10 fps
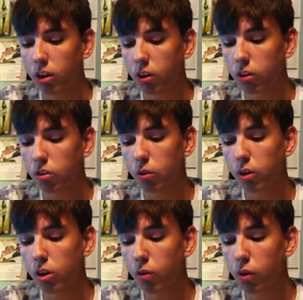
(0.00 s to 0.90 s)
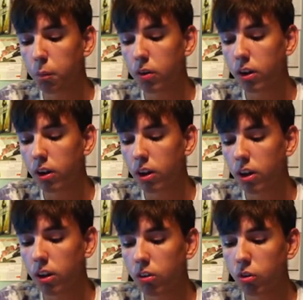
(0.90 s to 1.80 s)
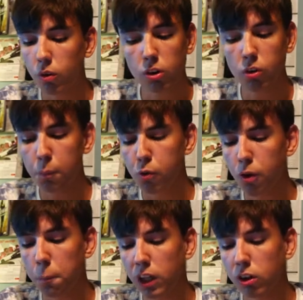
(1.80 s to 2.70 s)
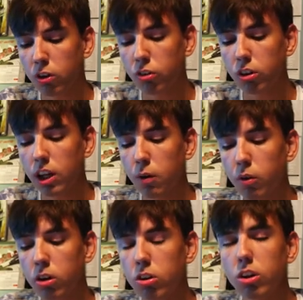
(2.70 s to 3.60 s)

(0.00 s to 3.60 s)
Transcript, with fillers: or sue a corrupt, sue a corrupt one? Because it would.